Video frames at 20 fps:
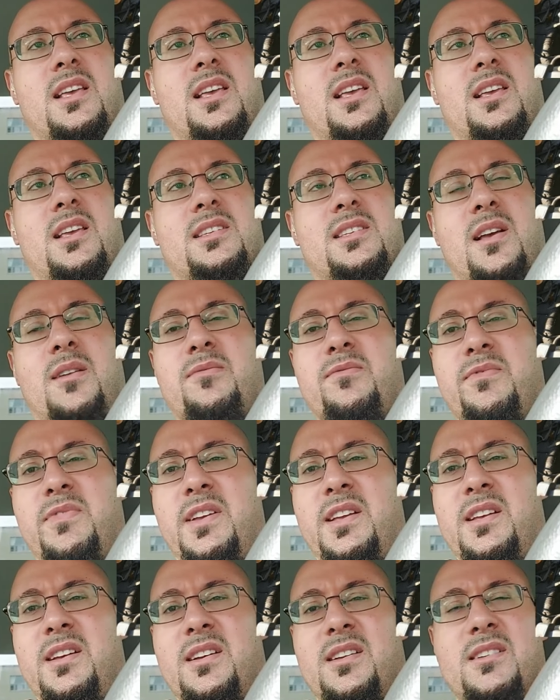some
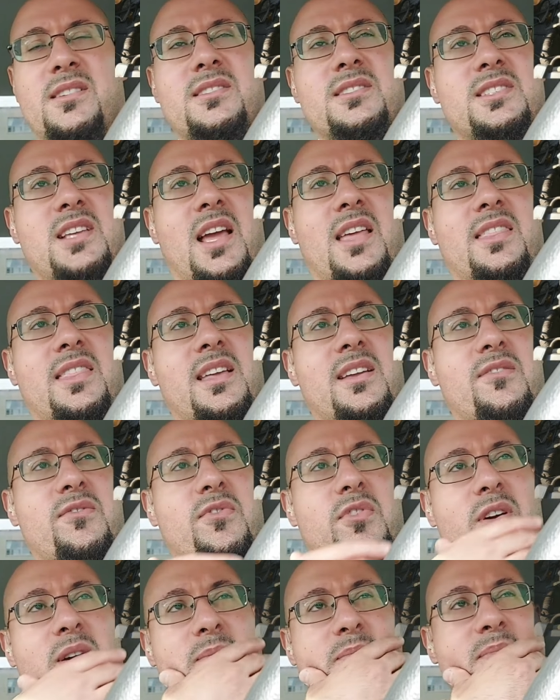vehicles, I think
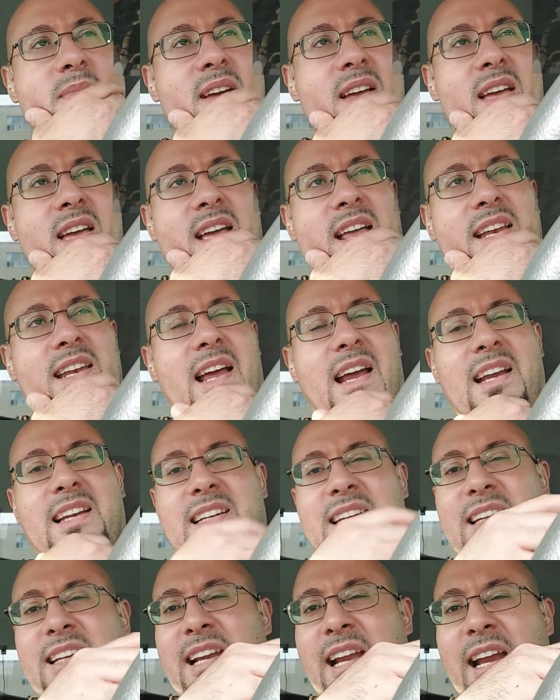from
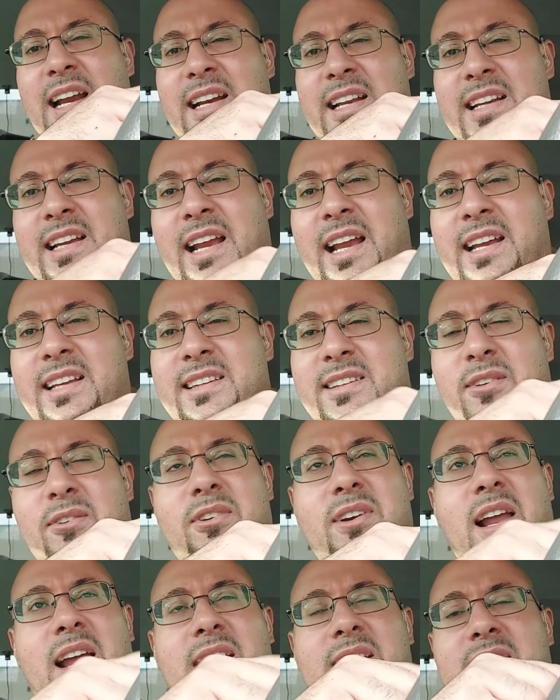1988 or
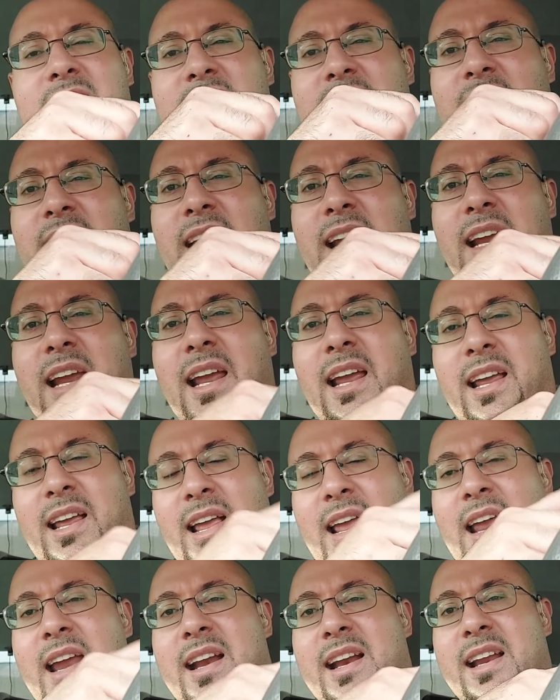
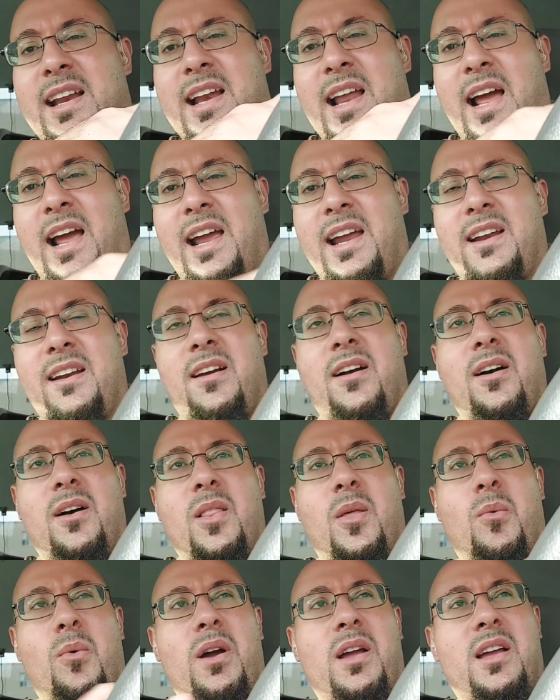1989 all
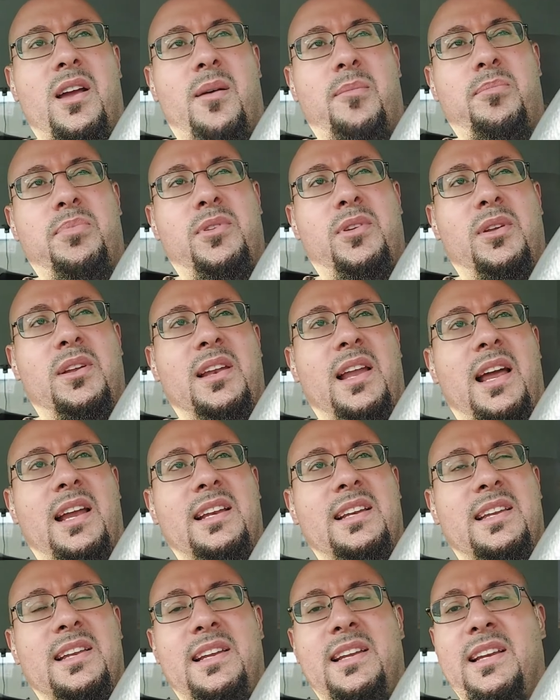the way up to
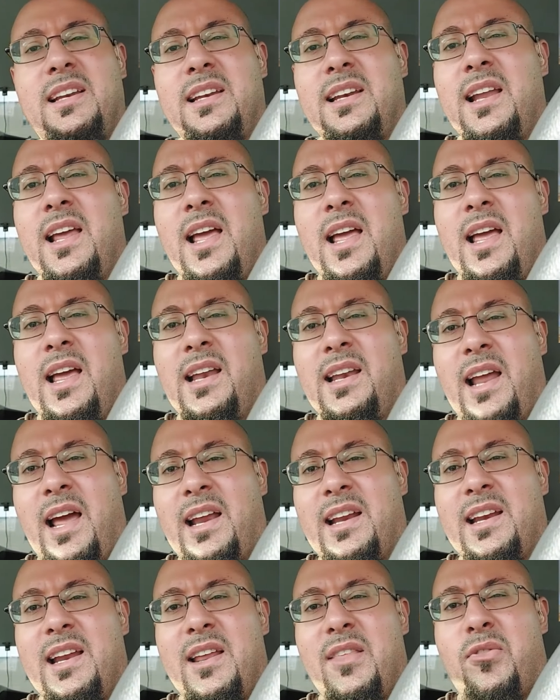
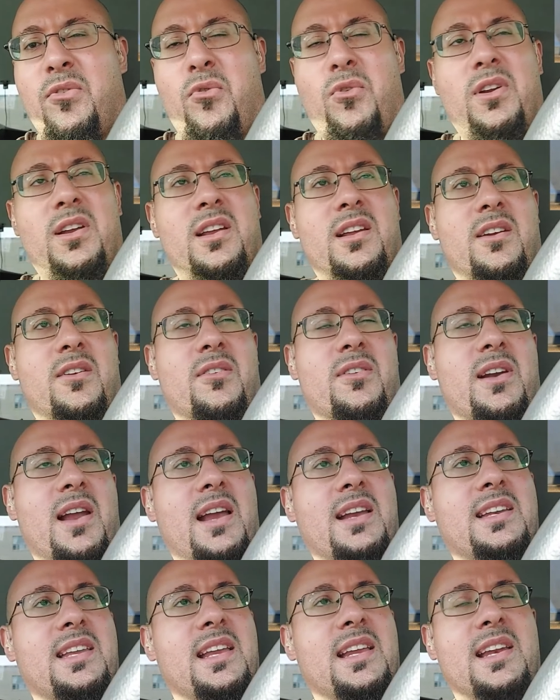1993 or
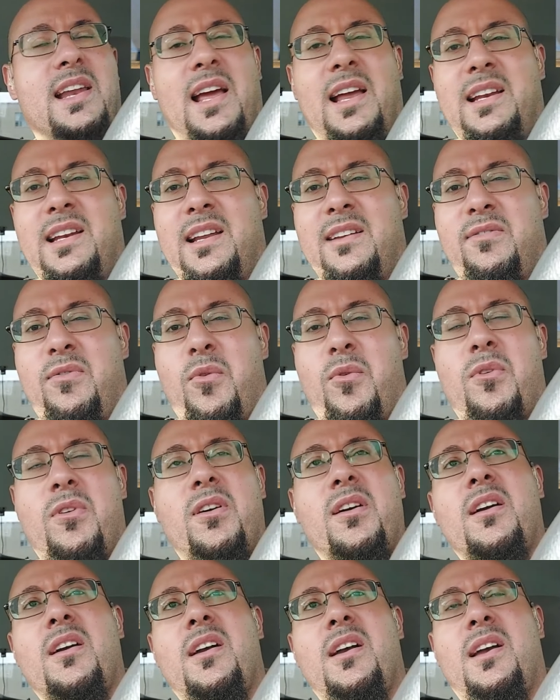1994,
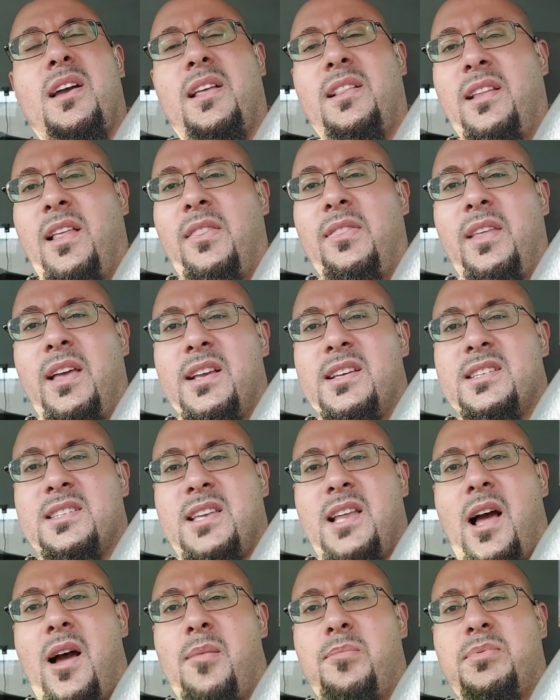and then they
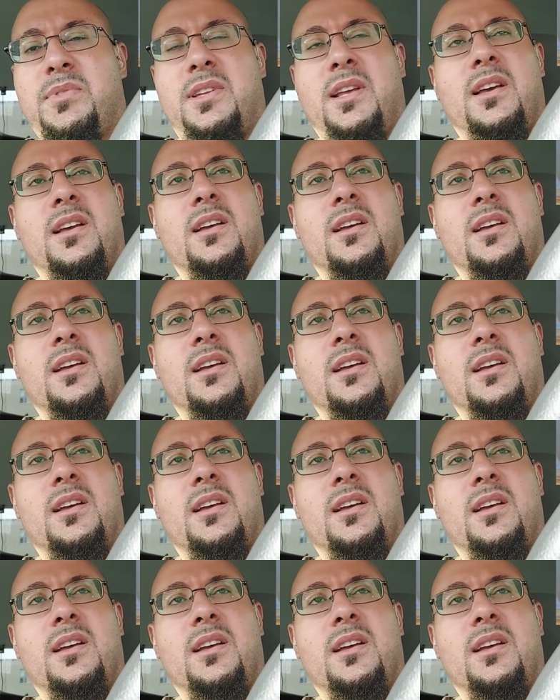stopped